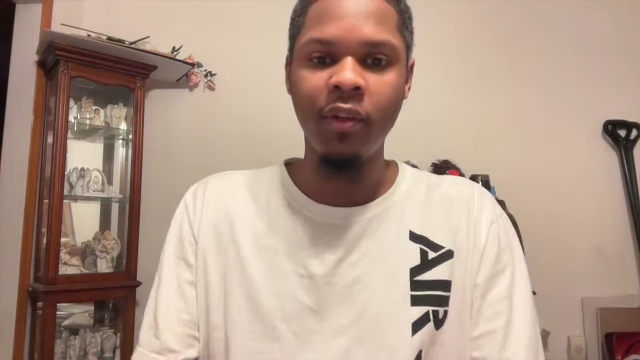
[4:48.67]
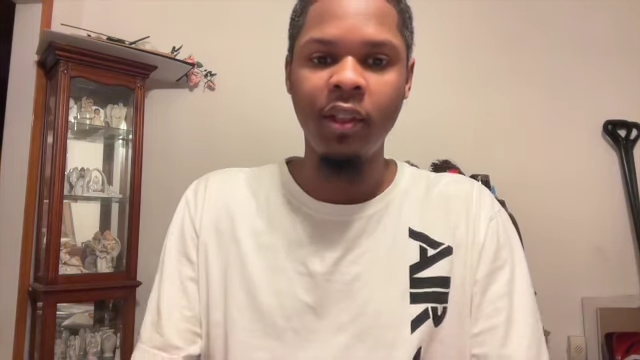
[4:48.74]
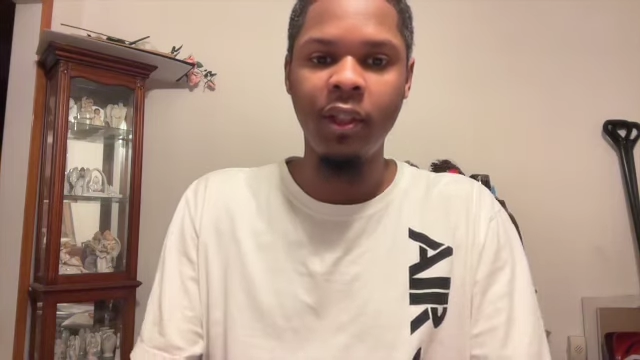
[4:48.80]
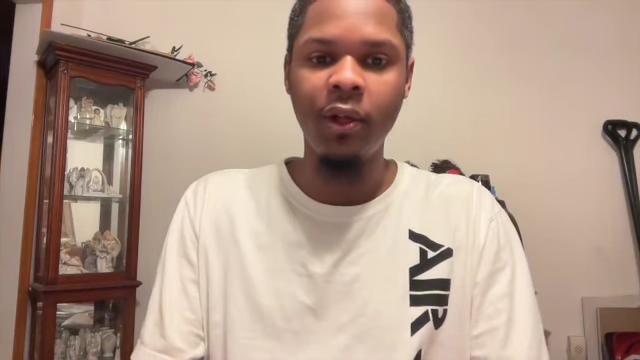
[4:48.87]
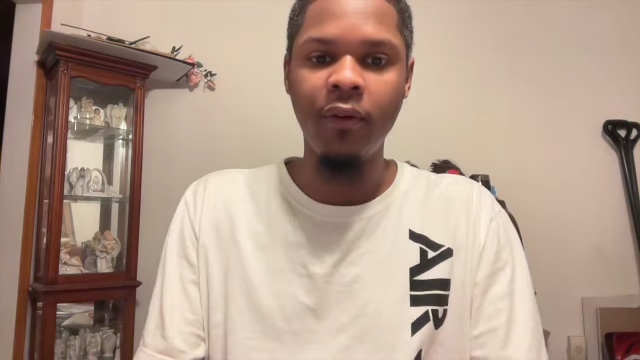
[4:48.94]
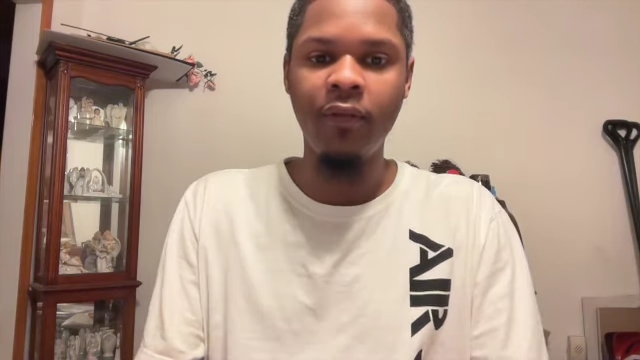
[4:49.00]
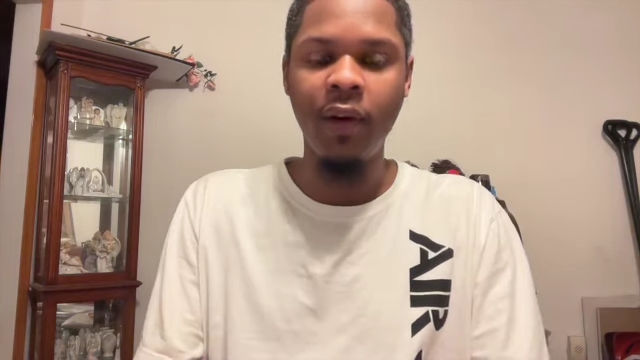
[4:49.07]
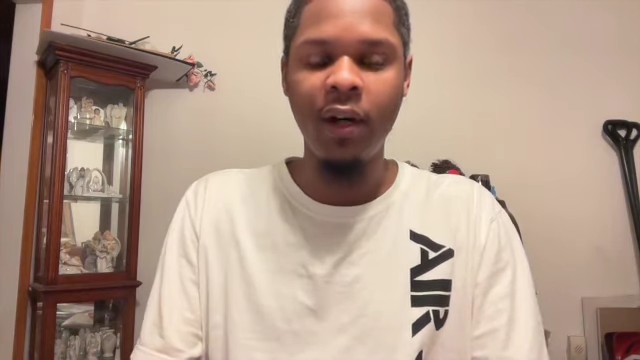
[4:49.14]

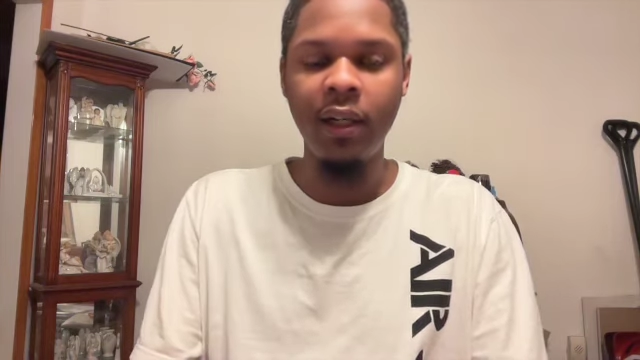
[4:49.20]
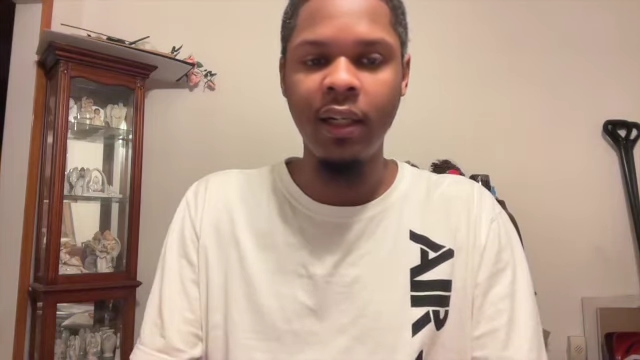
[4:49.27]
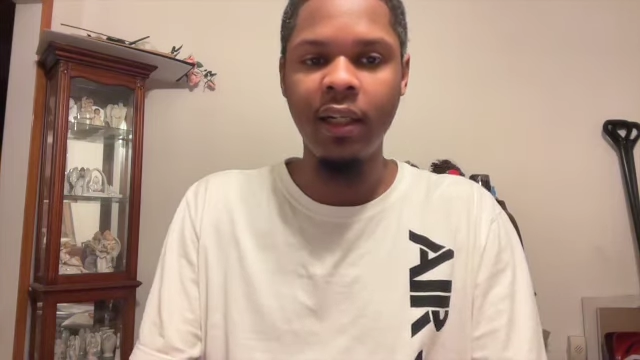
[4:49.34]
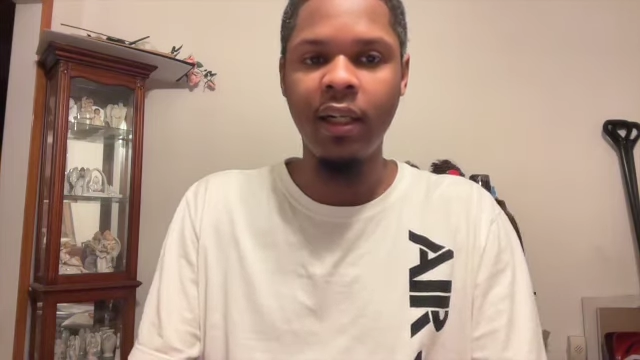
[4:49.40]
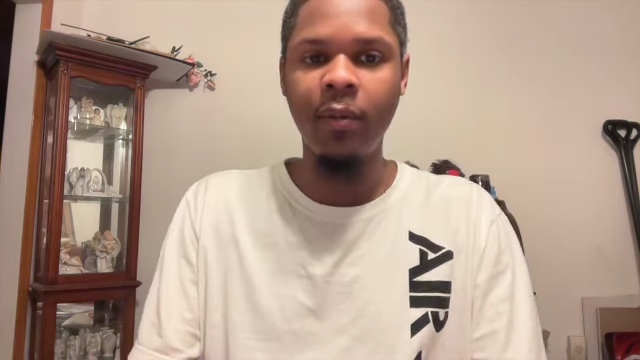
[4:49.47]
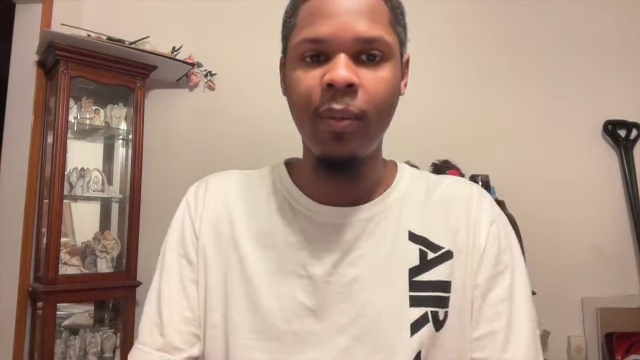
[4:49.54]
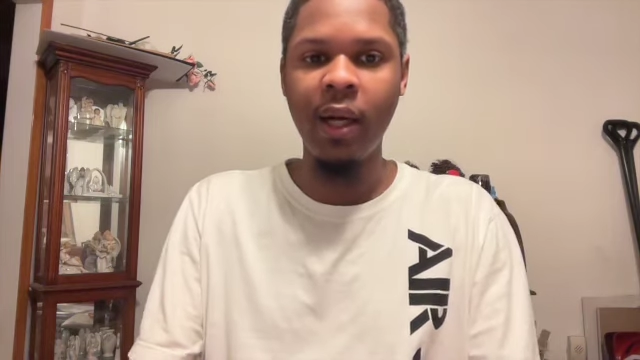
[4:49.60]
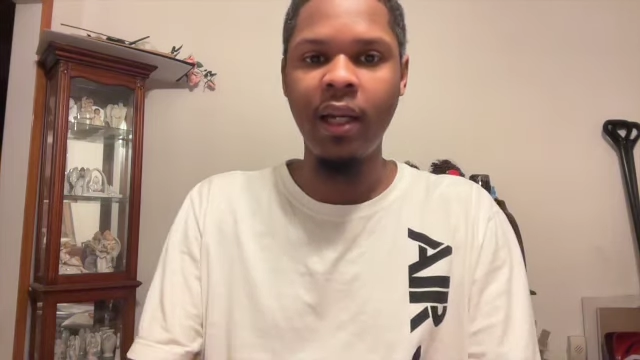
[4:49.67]
still fun and
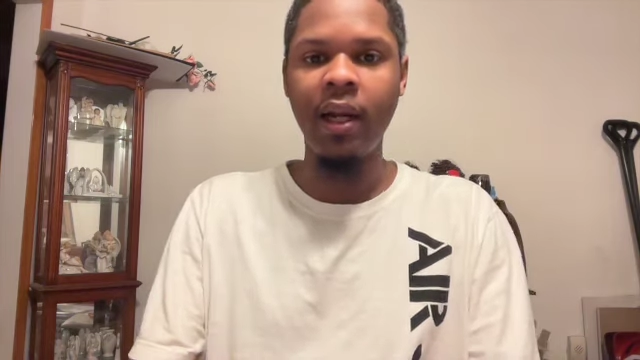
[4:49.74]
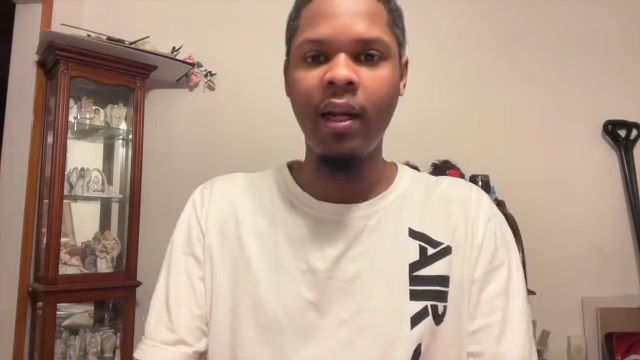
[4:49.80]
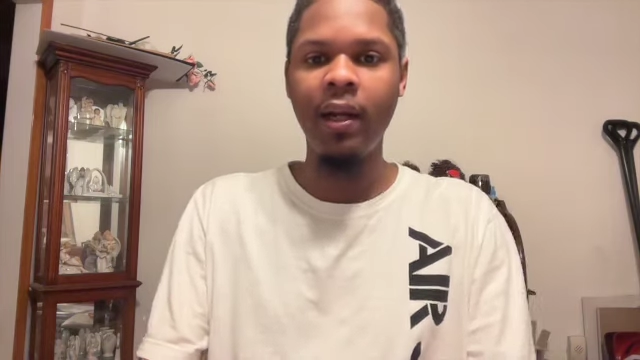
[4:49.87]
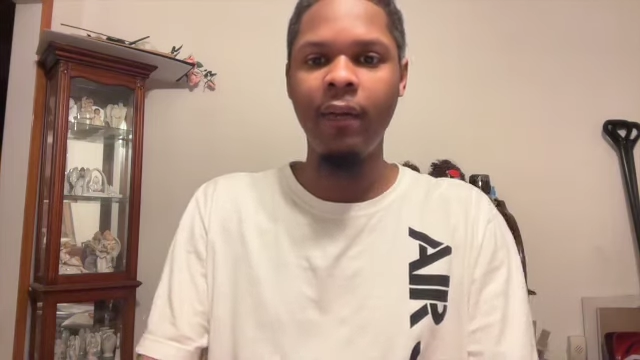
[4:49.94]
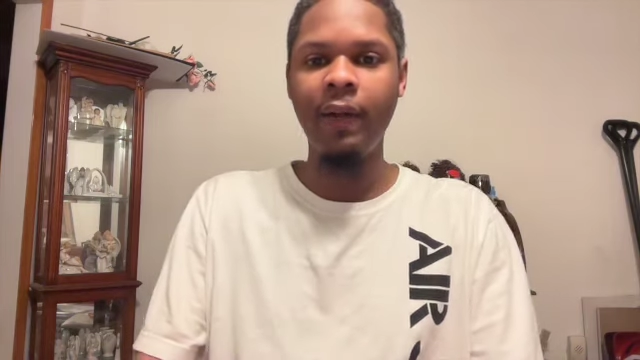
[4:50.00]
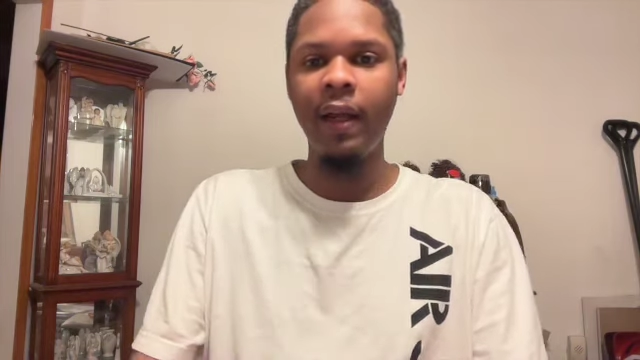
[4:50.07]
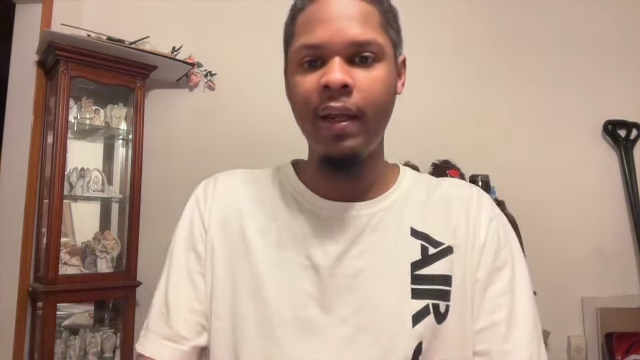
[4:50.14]
competitive they